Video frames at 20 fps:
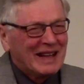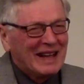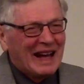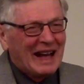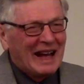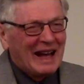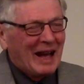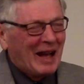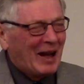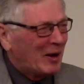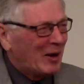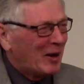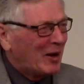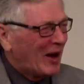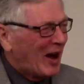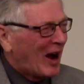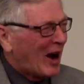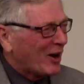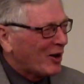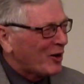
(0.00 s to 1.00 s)

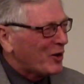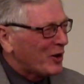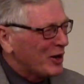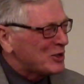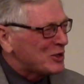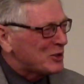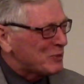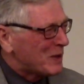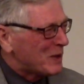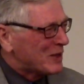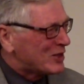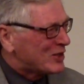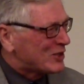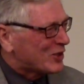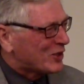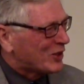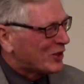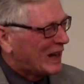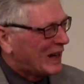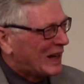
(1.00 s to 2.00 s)
Our Christmas
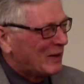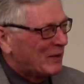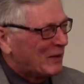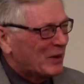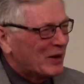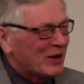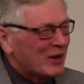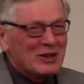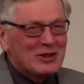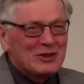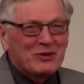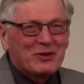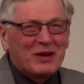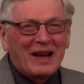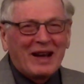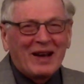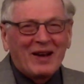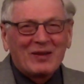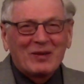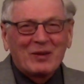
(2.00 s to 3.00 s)
tree, where's
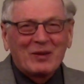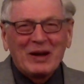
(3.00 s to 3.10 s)
Val?